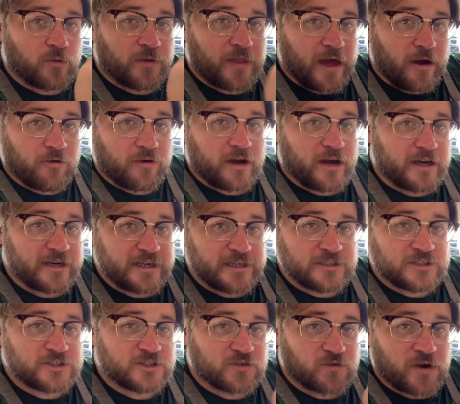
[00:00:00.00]
without
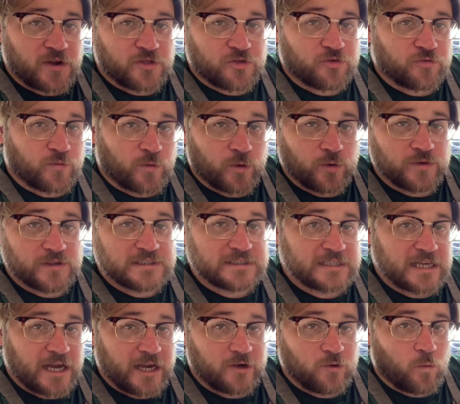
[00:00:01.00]
cutting straight through the
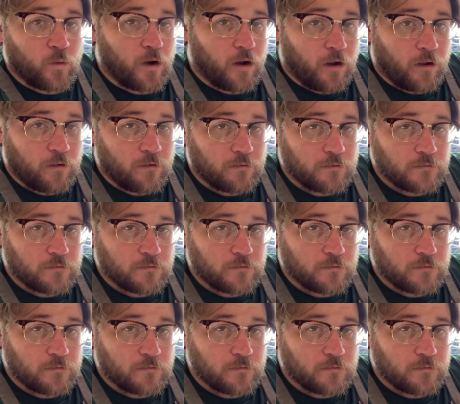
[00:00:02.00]
side wall.